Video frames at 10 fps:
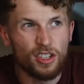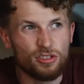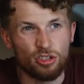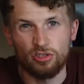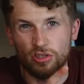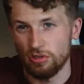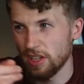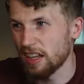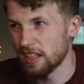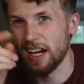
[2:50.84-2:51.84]
just to look
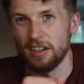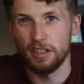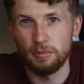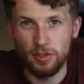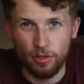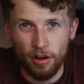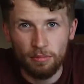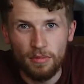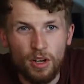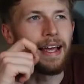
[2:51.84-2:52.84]
like the guy on
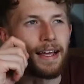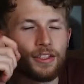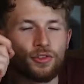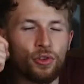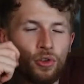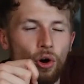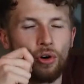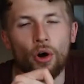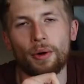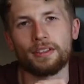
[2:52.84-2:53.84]
Instagram, it is not
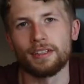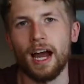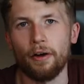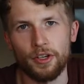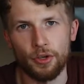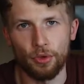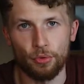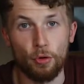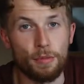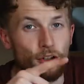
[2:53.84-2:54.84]
going to carry you
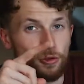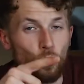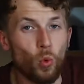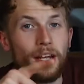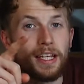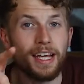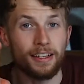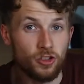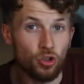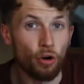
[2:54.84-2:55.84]
through, because when it
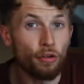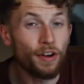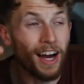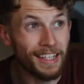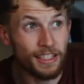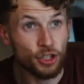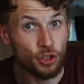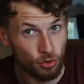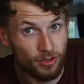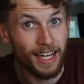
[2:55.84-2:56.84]
gets tough, and it
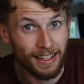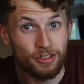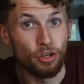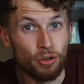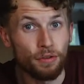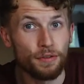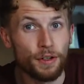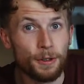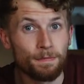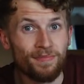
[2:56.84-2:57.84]
should get tough,
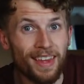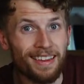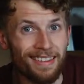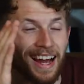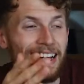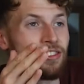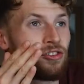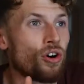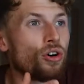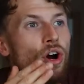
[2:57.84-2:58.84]
that is
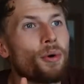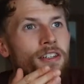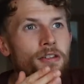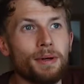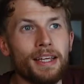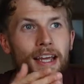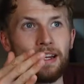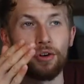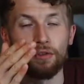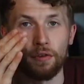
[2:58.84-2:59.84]
not going to be
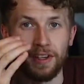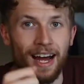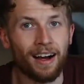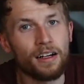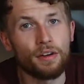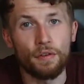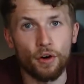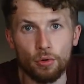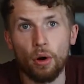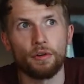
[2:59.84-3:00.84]
enough of an anchor for
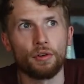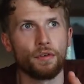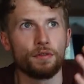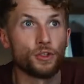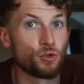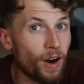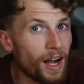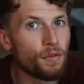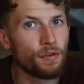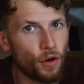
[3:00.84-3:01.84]
you, or enough of a
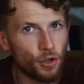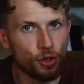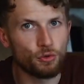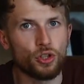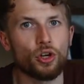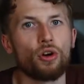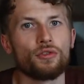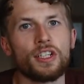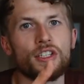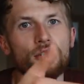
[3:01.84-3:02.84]
driver for you to
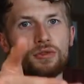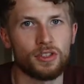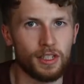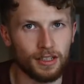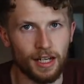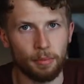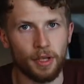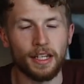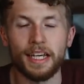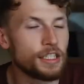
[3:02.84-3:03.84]
continue to stick to that plan.